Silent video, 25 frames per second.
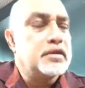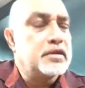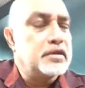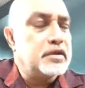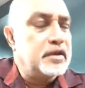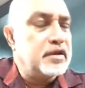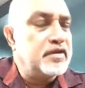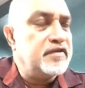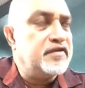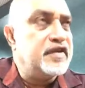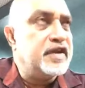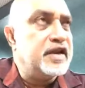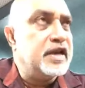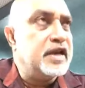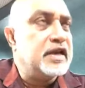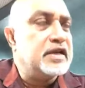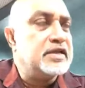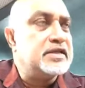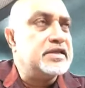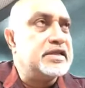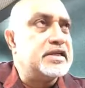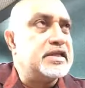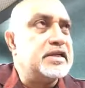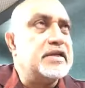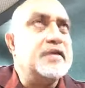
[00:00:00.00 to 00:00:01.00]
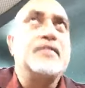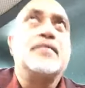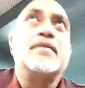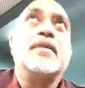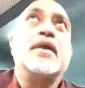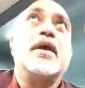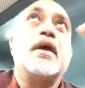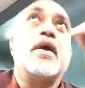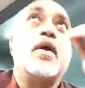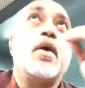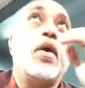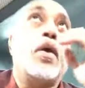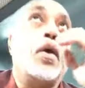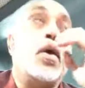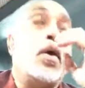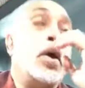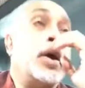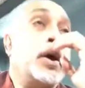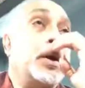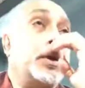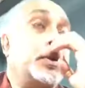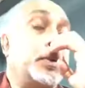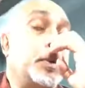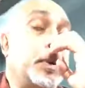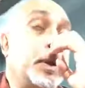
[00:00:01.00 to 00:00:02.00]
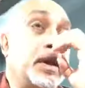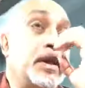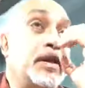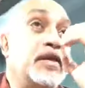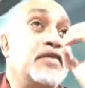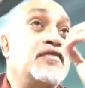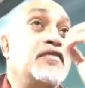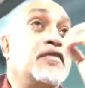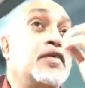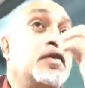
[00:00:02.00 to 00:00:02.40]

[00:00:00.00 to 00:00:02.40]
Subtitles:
Infidelity. Or it will even